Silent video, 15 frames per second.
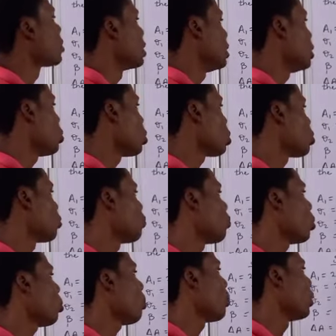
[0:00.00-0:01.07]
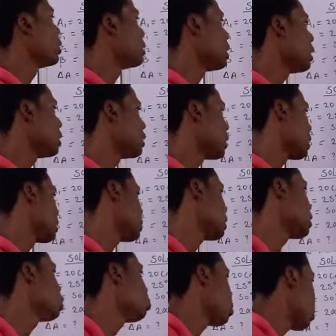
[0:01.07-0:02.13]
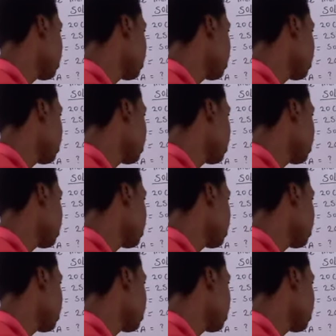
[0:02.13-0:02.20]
is equal to 4.8 times 10 raised to power